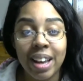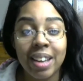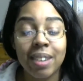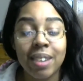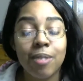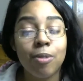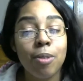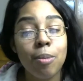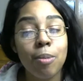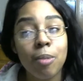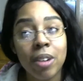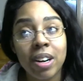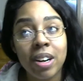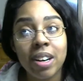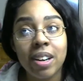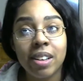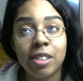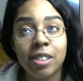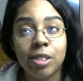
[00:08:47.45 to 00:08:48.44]
And from what I
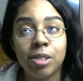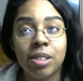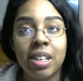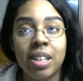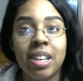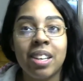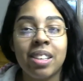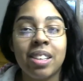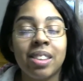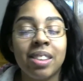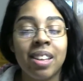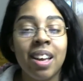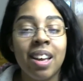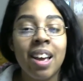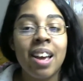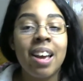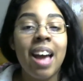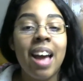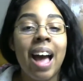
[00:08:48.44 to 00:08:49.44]
understand,
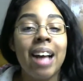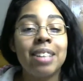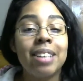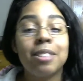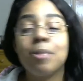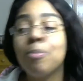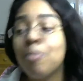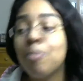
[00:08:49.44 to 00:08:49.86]
as